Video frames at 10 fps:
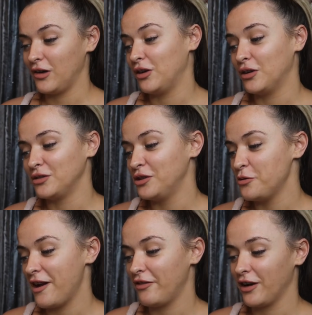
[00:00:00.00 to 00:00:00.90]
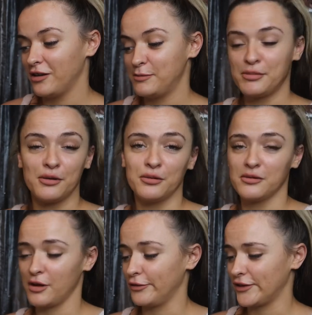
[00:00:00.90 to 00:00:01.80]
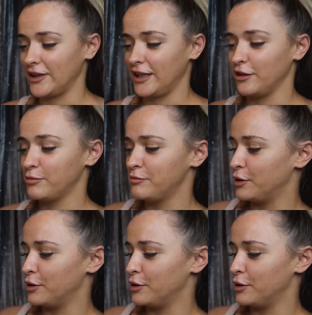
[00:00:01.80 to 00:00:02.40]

on whoever pull, obviously you